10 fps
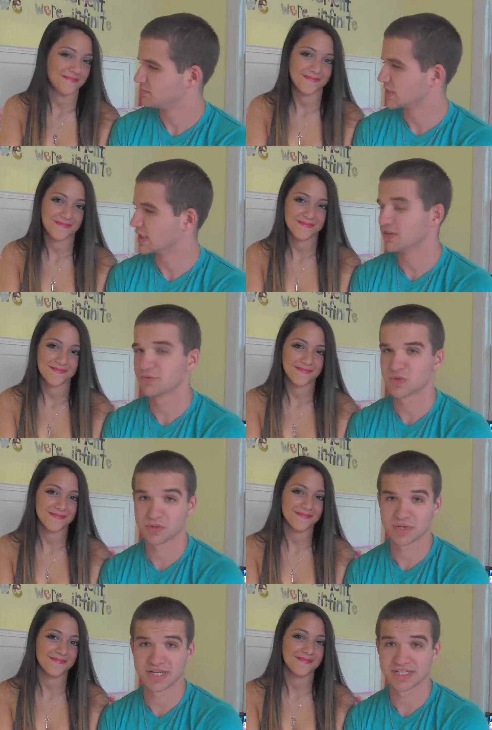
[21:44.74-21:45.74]
Speaker 1: I love where
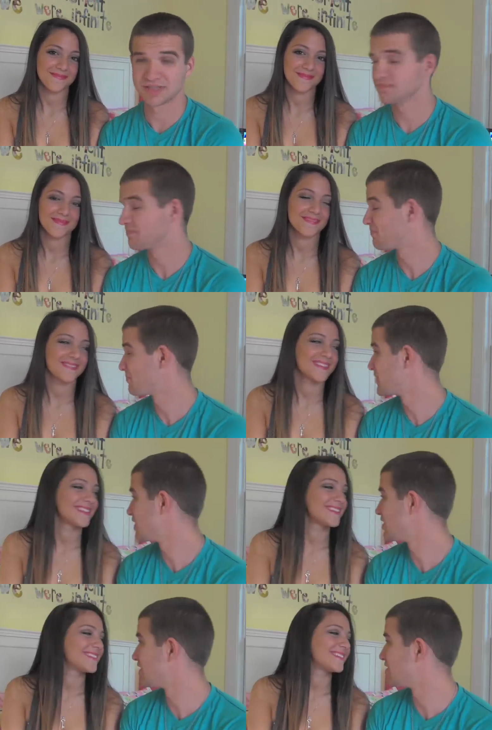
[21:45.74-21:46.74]
we're headed.
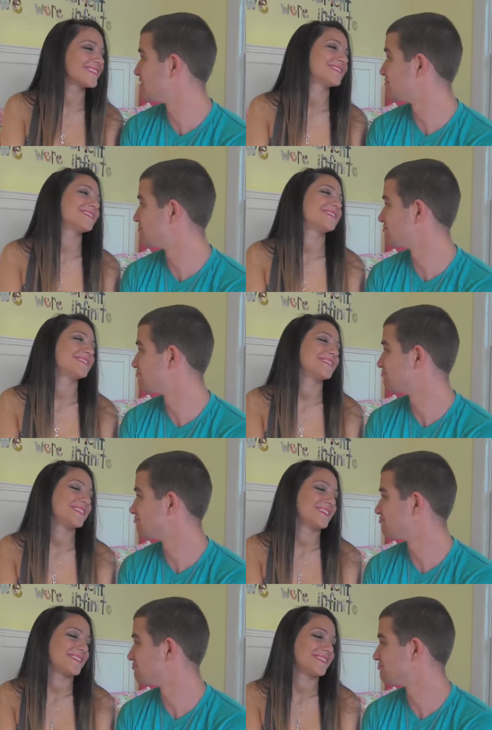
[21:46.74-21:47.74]
Um,
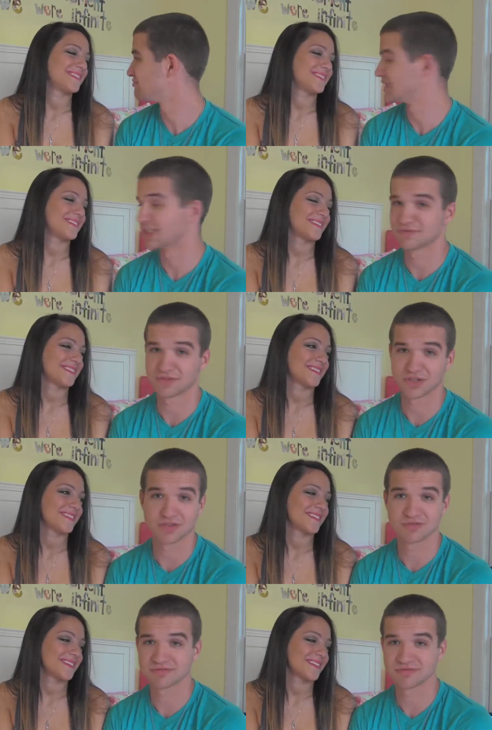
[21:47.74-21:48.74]
I've
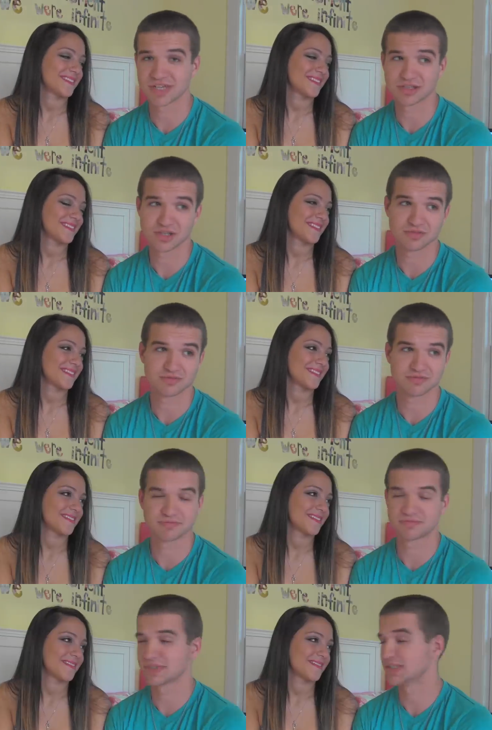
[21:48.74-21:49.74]
love I love
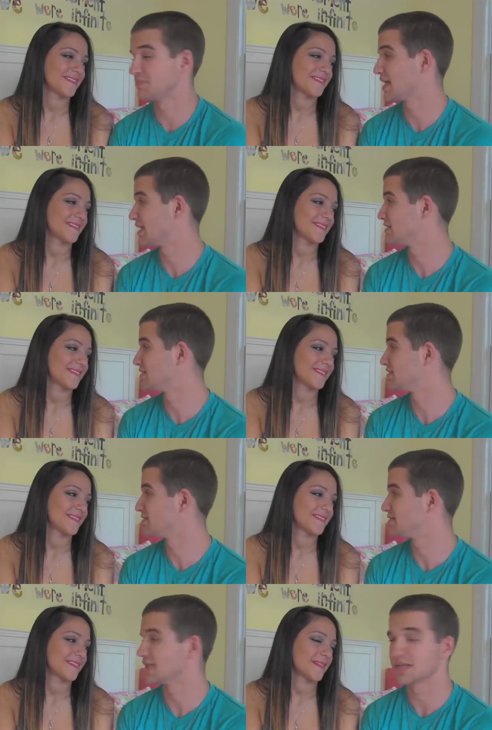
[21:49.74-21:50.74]
the past
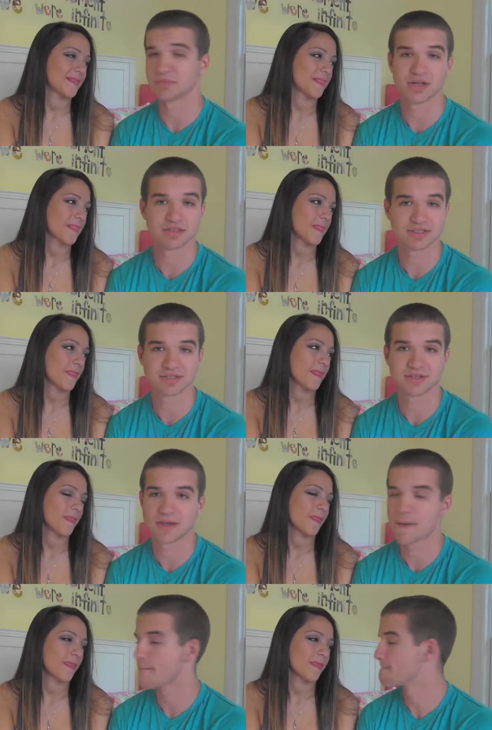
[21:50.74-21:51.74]
ten months
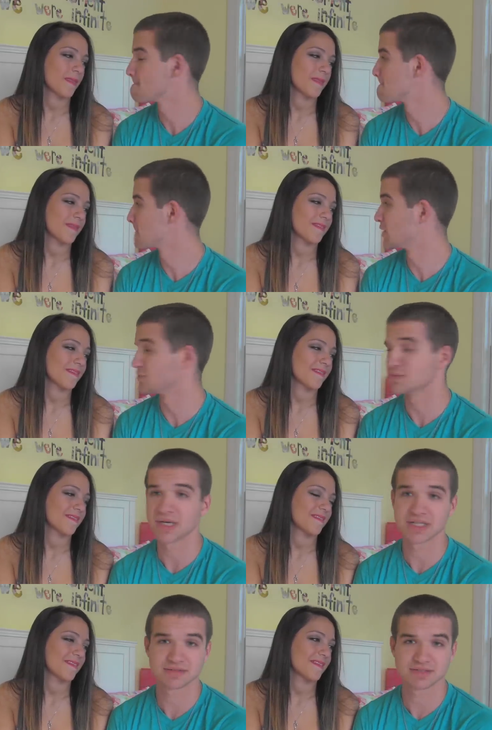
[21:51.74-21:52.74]
because we
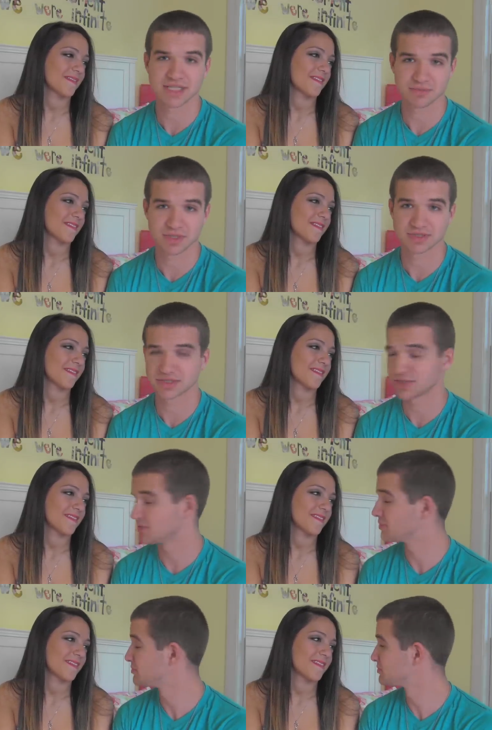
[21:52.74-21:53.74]
met ten months ago.